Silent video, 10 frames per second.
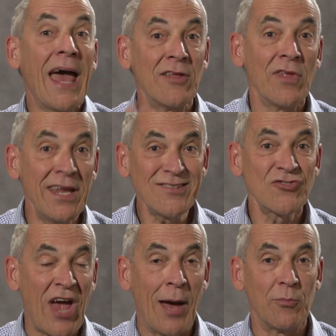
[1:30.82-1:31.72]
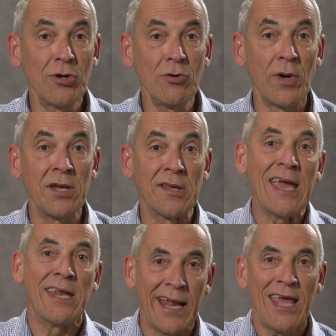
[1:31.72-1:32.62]
And in the next chapter, when
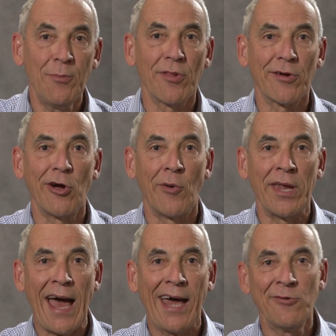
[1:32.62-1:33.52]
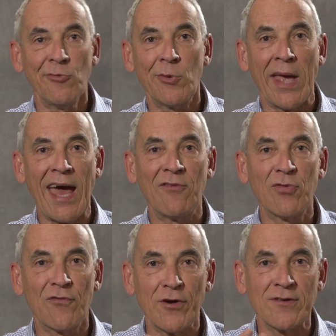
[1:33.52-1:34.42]
Cain and Abel are going at it, when we have
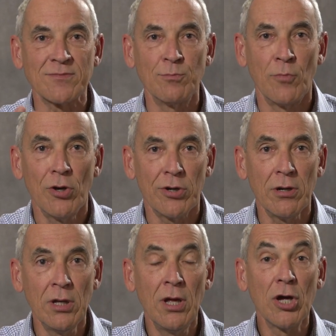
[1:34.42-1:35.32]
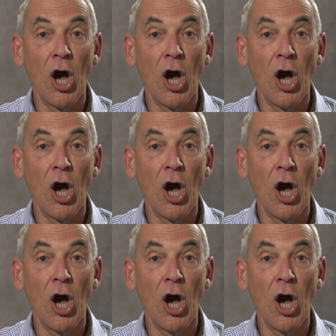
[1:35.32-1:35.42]
the first murder,